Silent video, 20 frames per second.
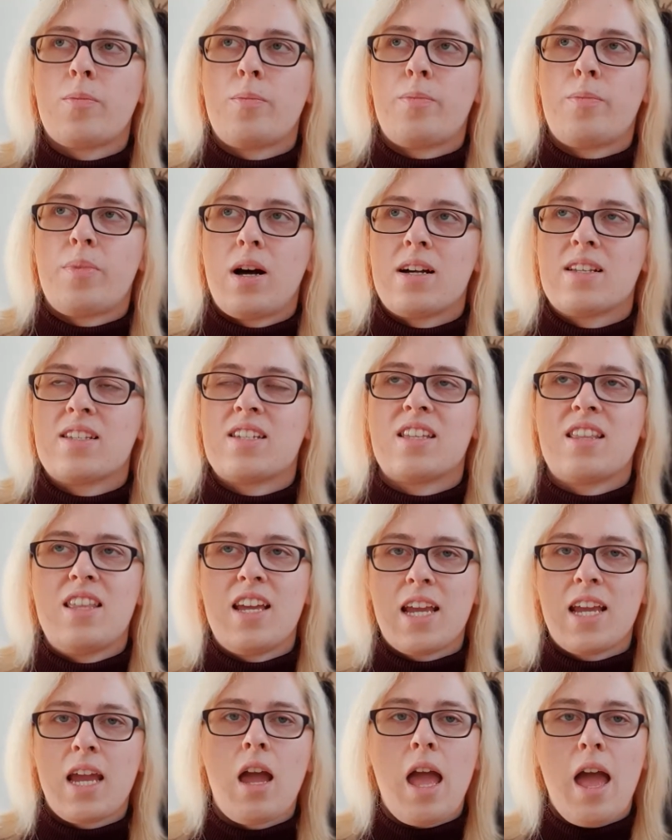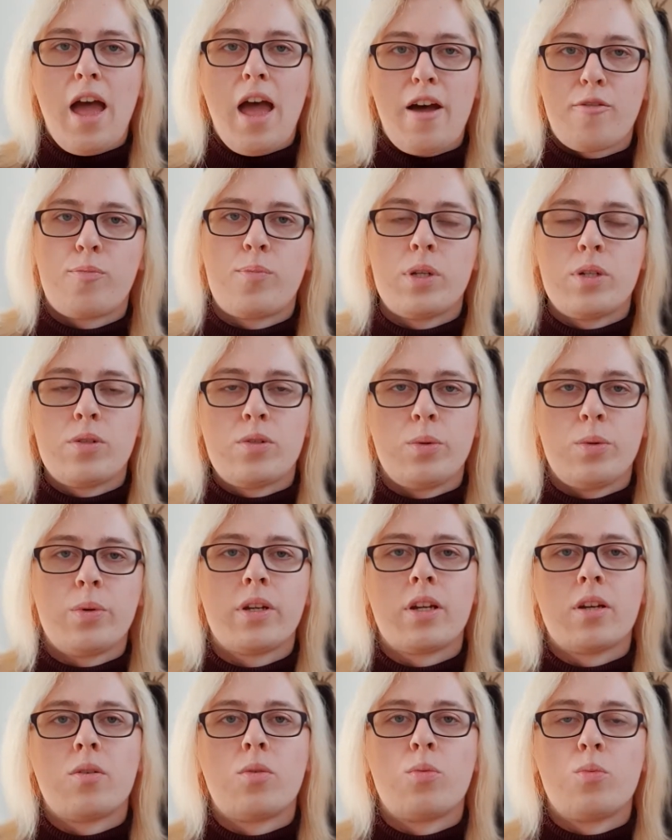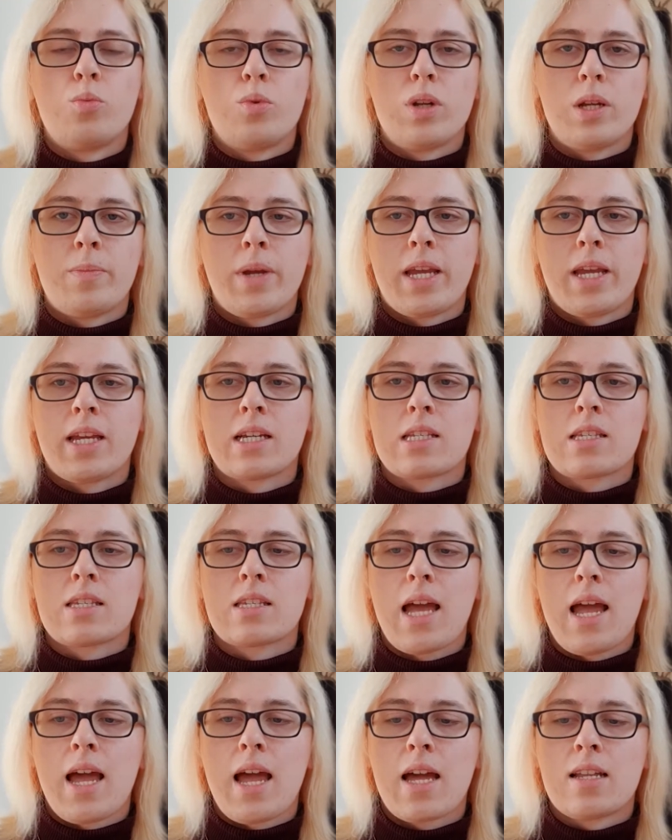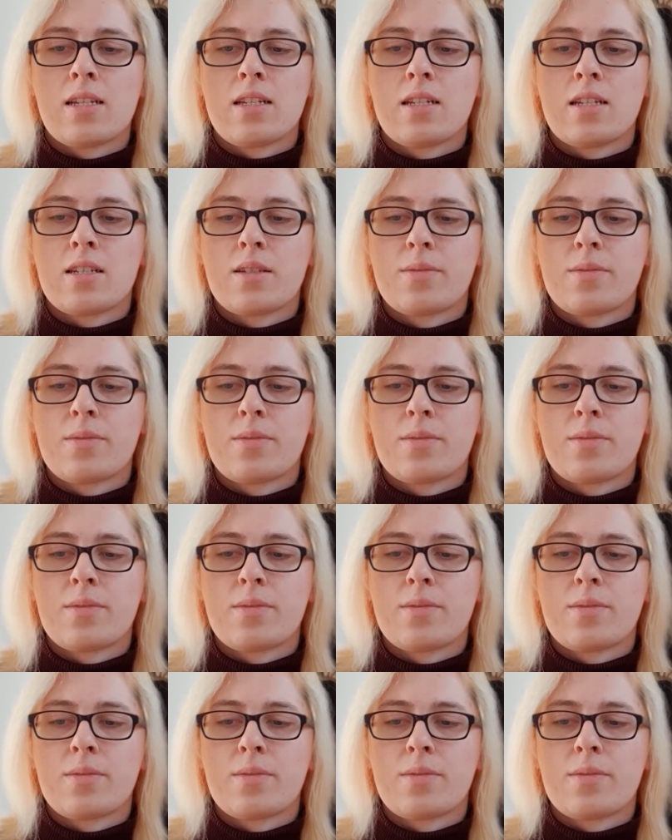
but they have been doing remakes, and